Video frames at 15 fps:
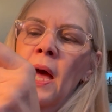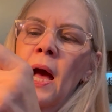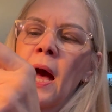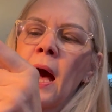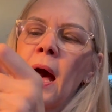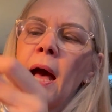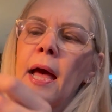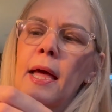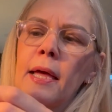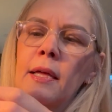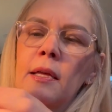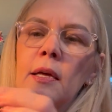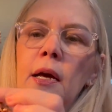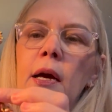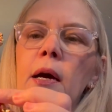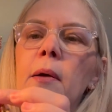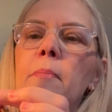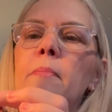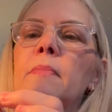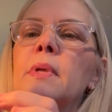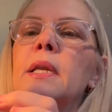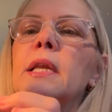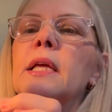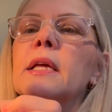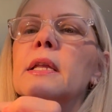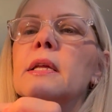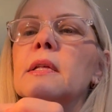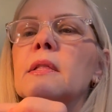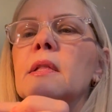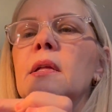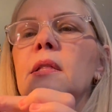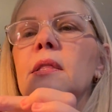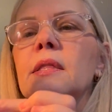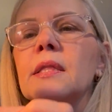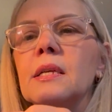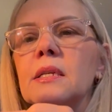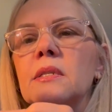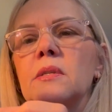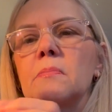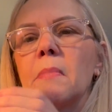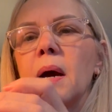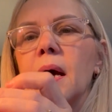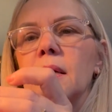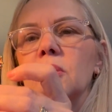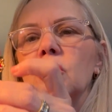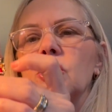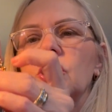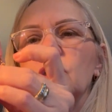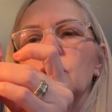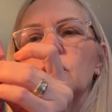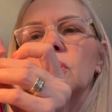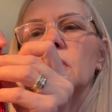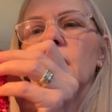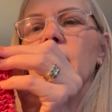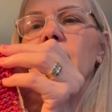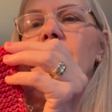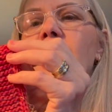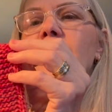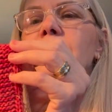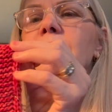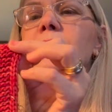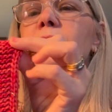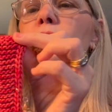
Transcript: I needed this much, and I did